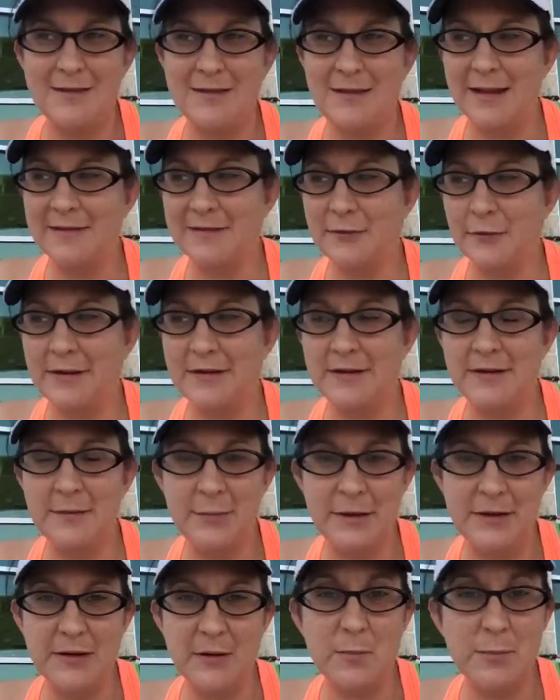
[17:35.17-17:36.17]
That's going to
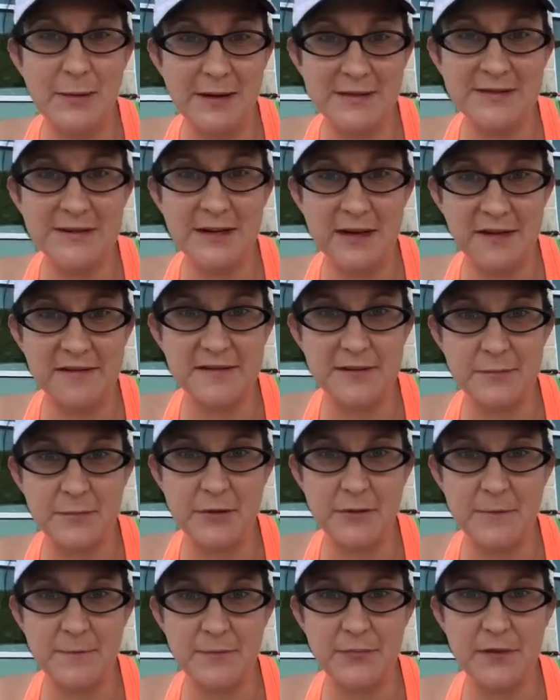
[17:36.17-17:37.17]
be your best
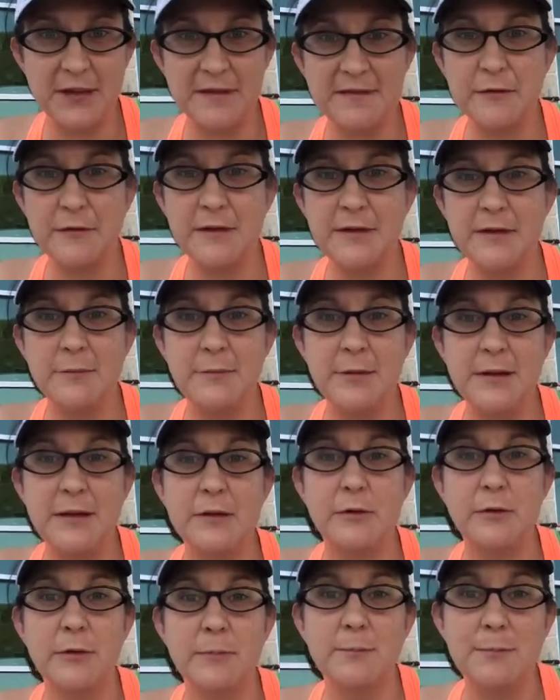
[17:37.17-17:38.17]
customer. That's going to be
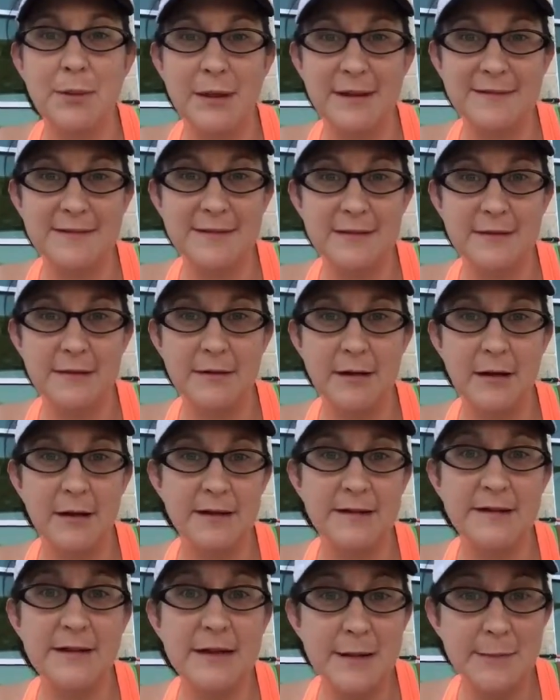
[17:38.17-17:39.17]
your best
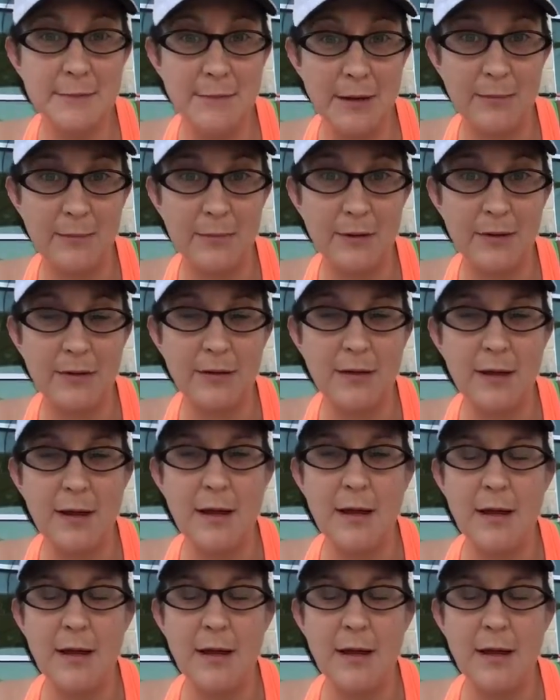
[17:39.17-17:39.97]
team member,